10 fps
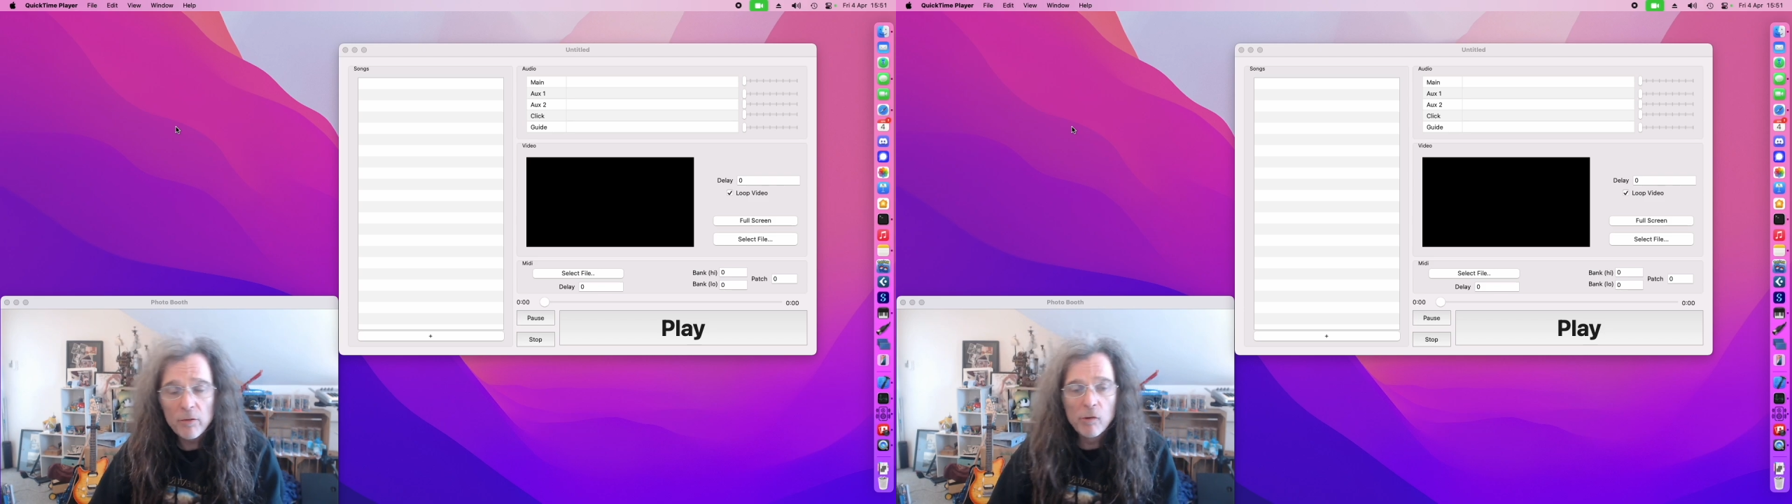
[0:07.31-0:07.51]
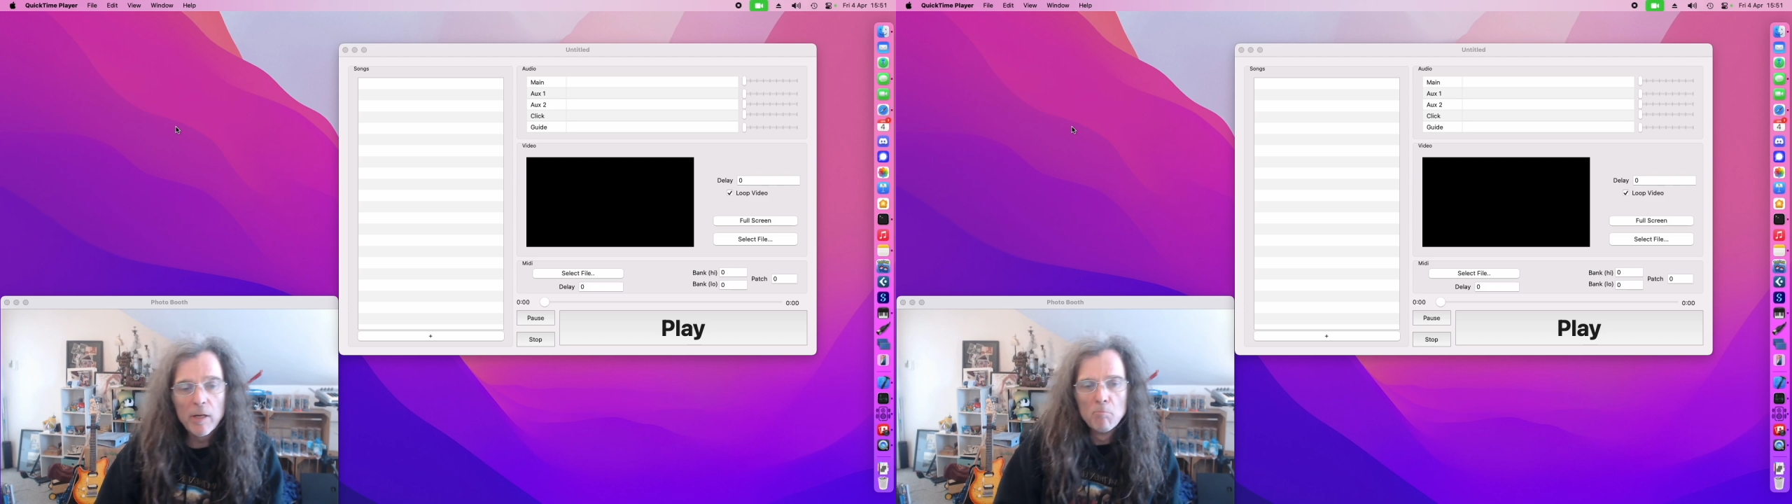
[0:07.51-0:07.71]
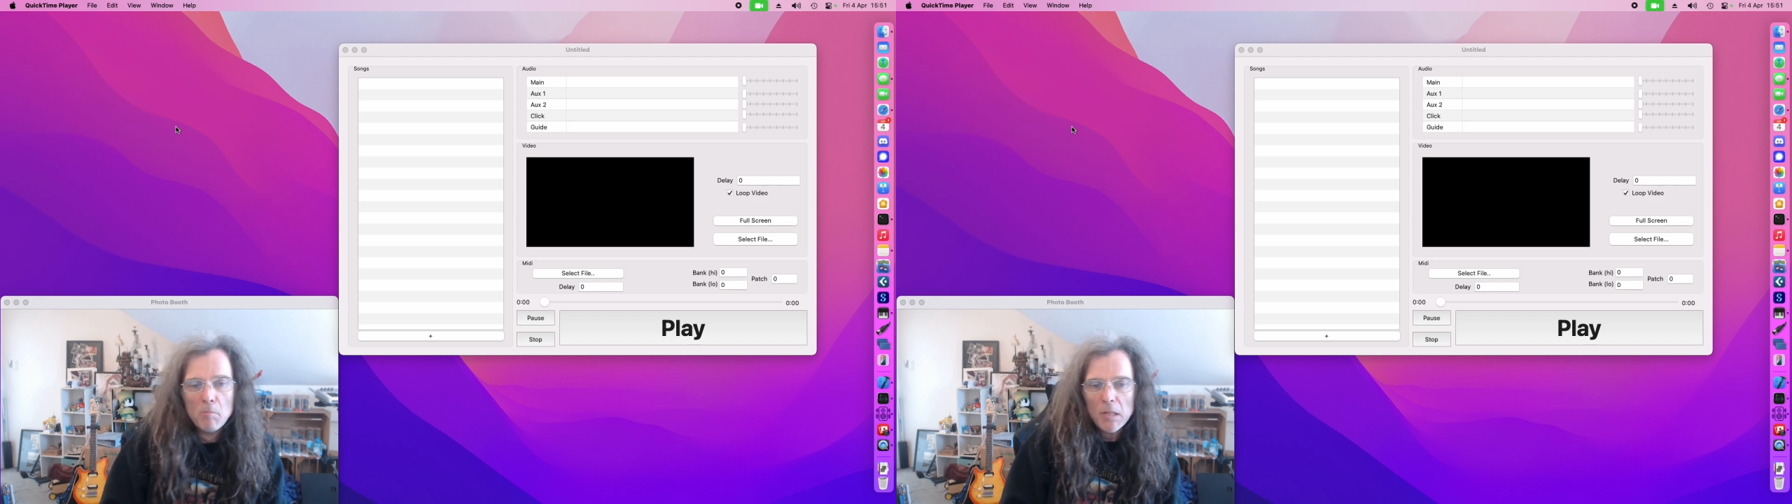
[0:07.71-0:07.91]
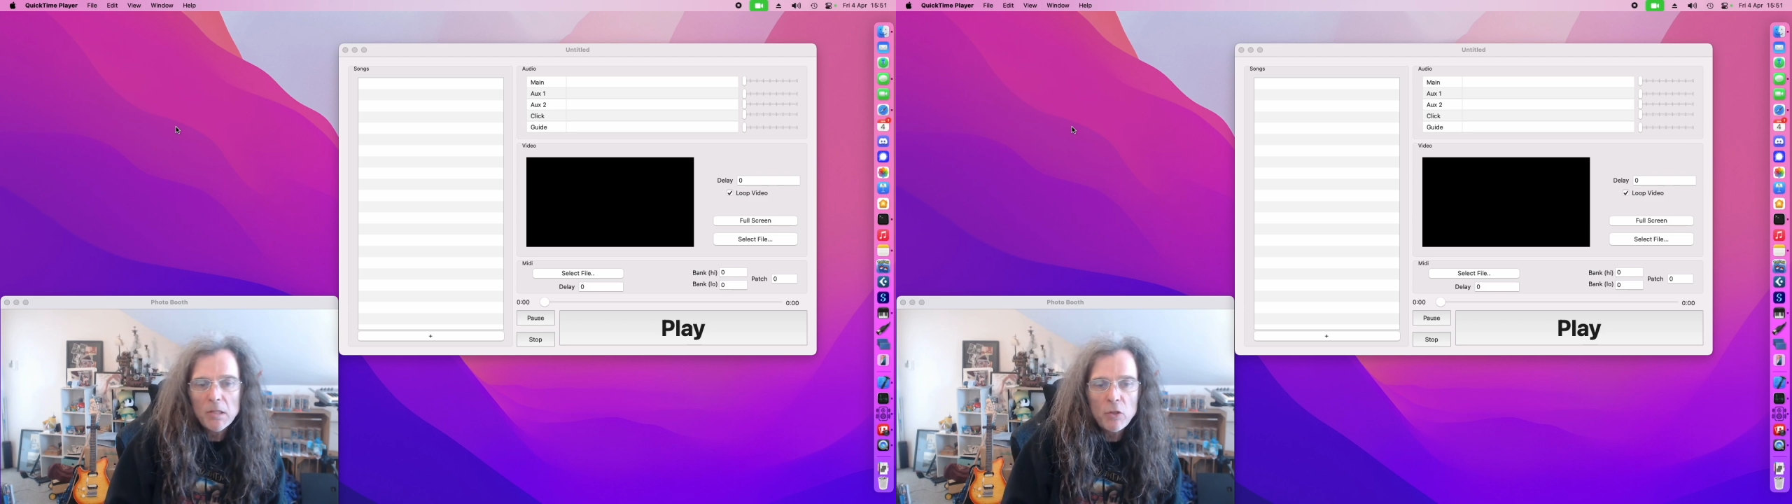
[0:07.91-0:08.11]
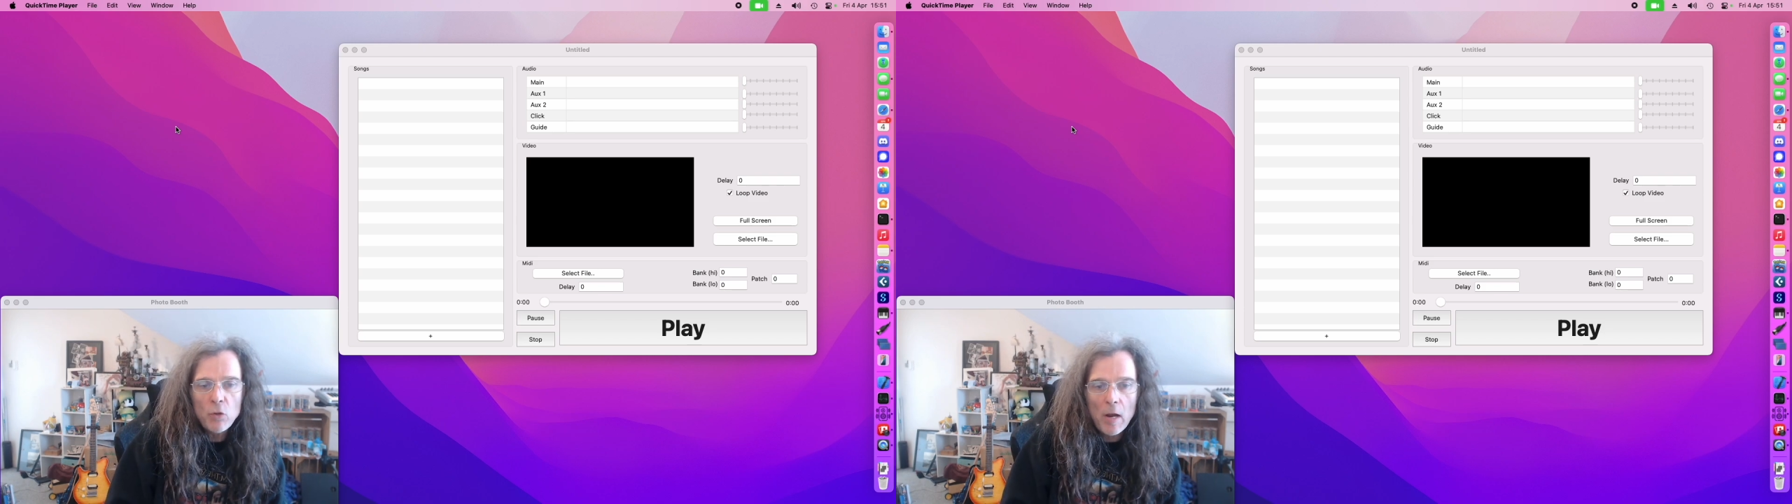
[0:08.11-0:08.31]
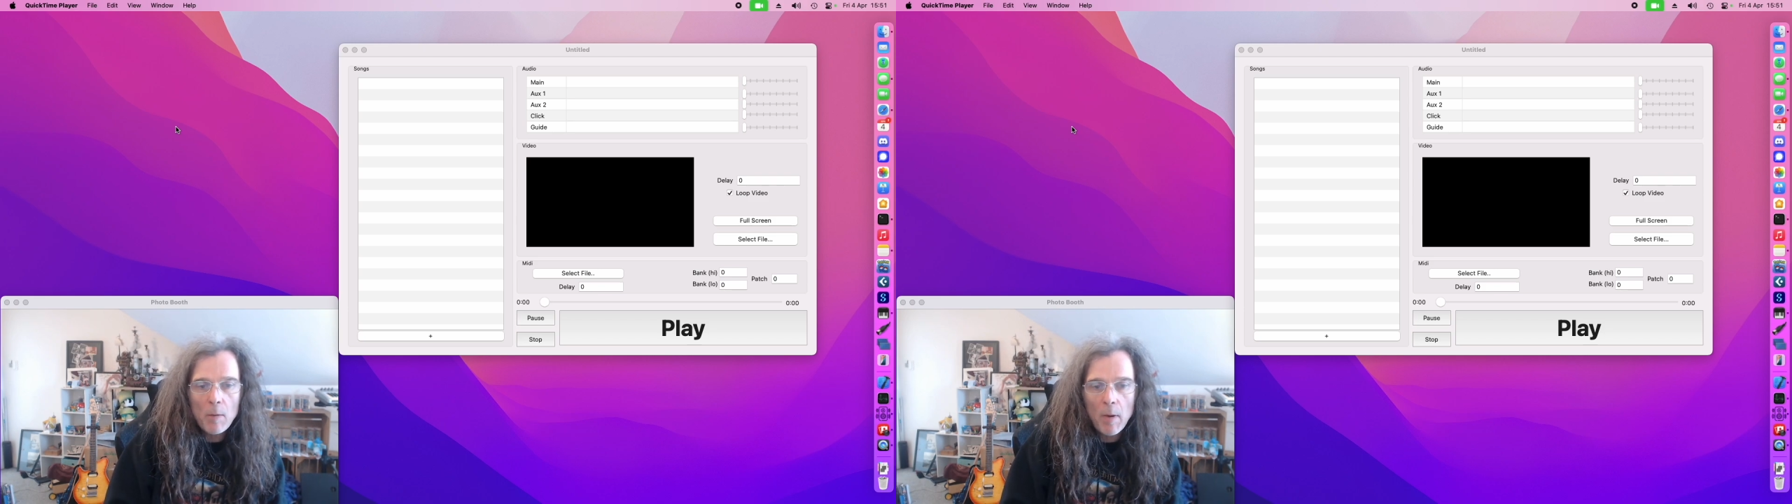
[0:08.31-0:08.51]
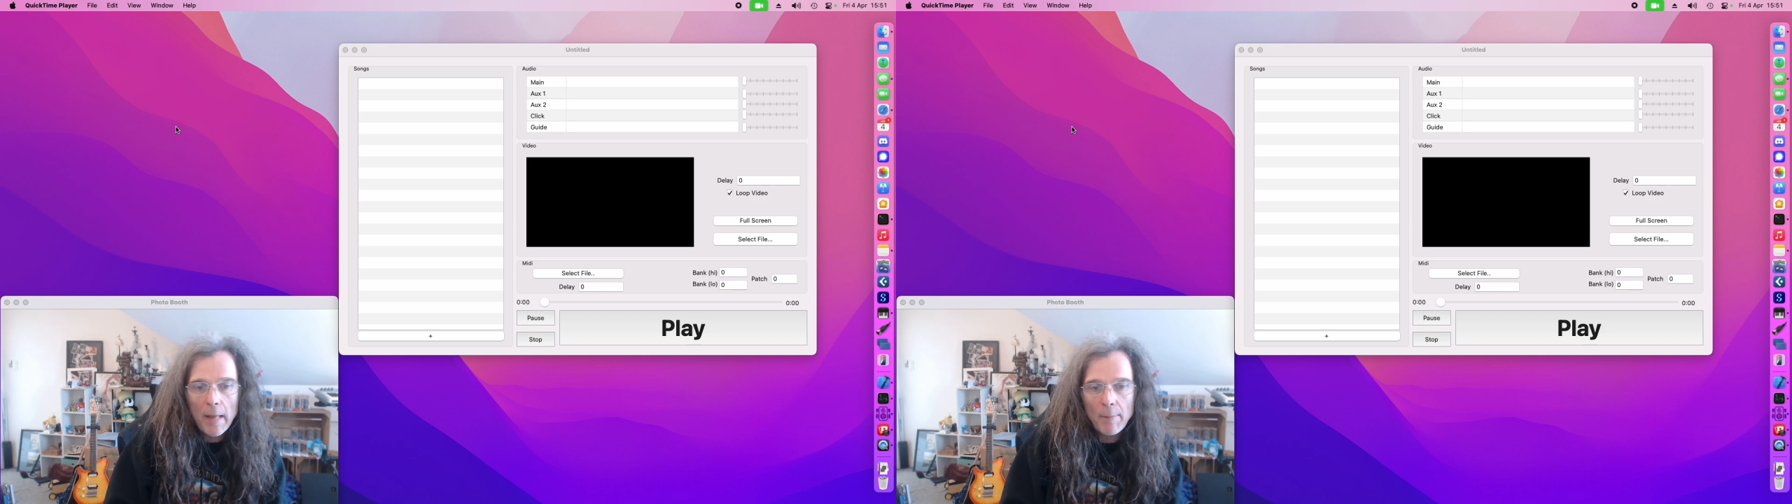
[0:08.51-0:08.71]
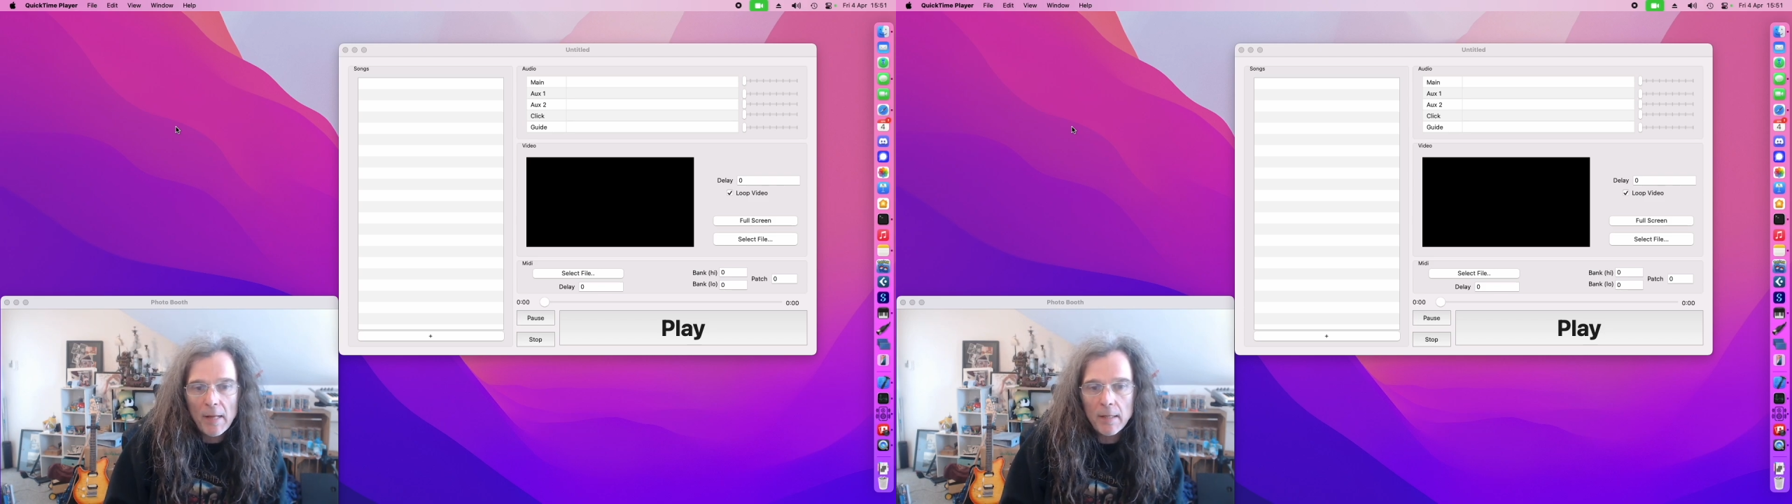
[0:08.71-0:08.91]
running multi-track
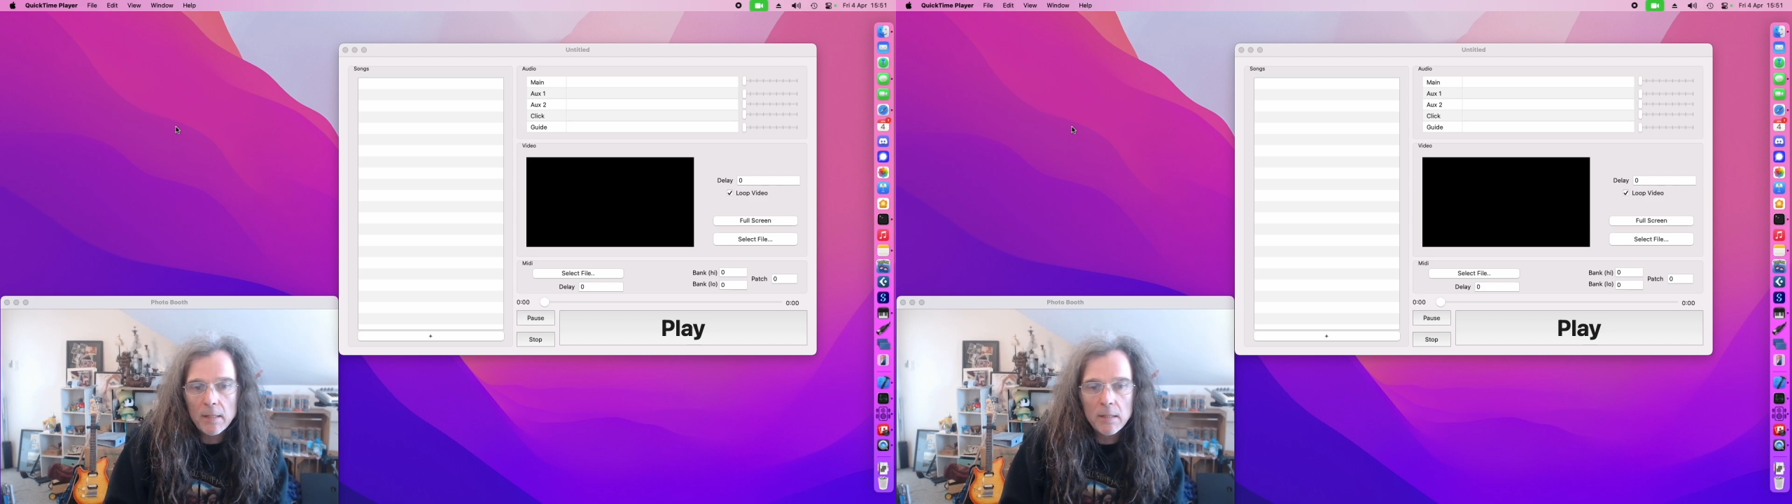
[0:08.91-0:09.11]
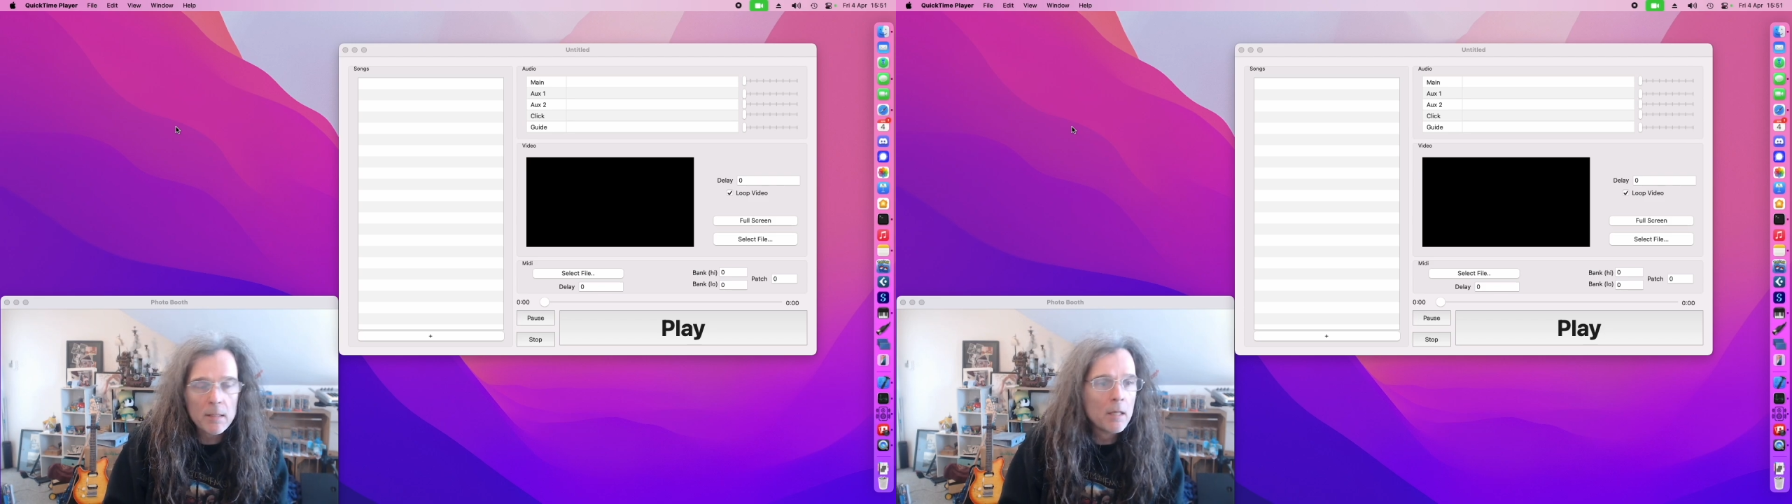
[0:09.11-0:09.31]
playbacks